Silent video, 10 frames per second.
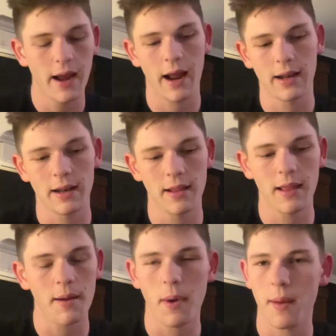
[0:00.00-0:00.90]
And
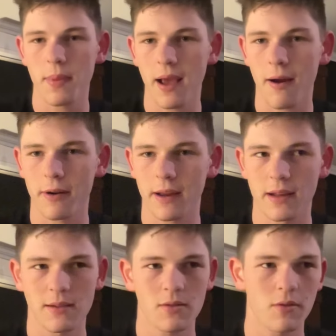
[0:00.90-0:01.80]
that might be
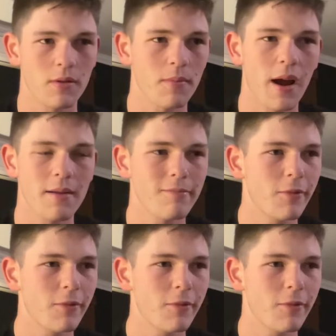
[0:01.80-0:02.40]
arrogant or it might,